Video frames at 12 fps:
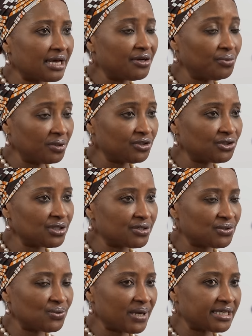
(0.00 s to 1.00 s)
and not
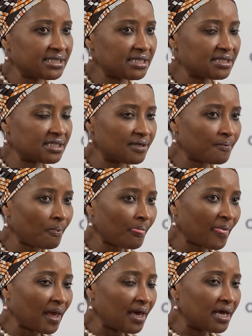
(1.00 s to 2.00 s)
just U I C C,
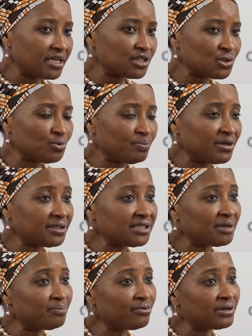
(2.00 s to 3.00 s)
is to build
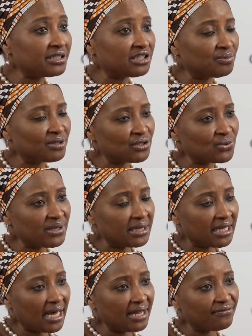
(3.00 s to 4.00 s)
a bridge between
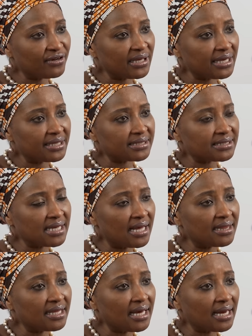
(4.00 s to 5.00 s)
the advocates
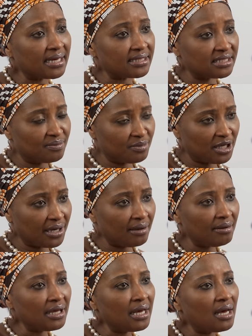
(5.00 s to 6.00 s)
and the academia.
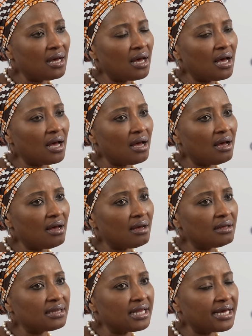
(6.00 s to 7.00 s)

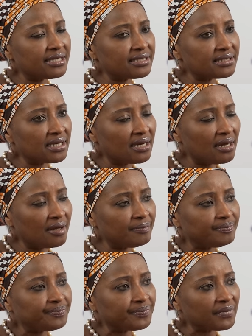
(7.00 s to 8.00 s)
Uh, there is
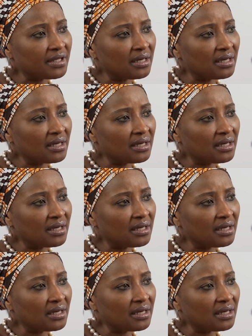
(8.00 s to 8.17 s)
um,